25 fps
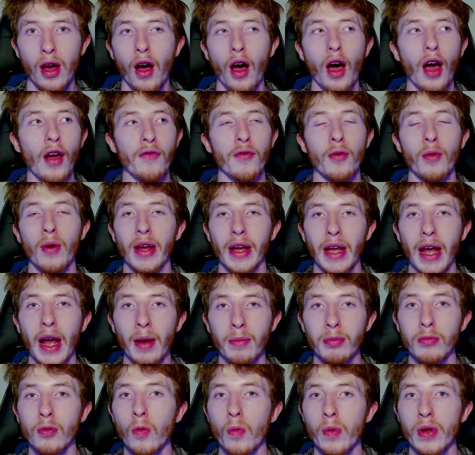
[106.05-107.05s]
I feel like
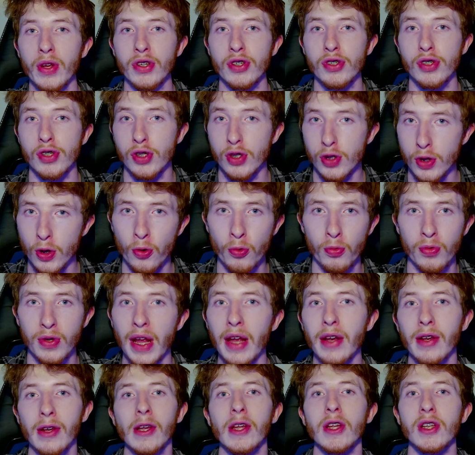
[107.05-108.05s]
Abdul is just too
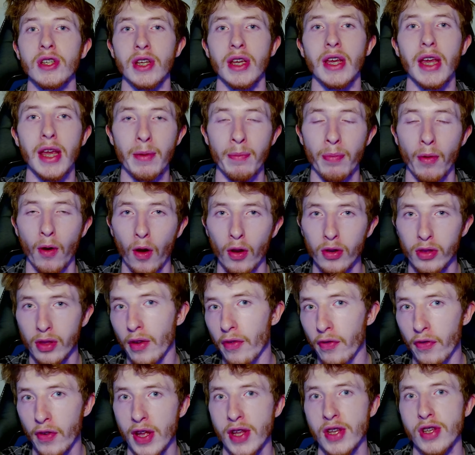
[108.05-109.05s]
deadly to keep on the
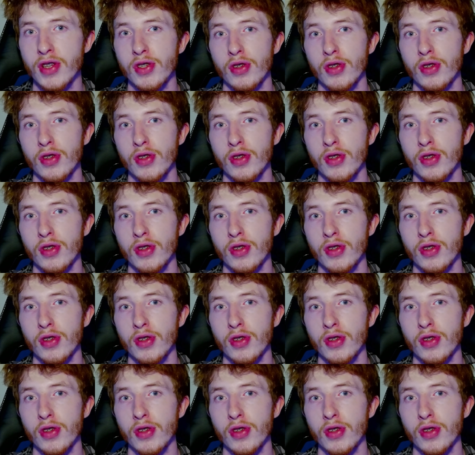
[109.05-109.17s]
feet.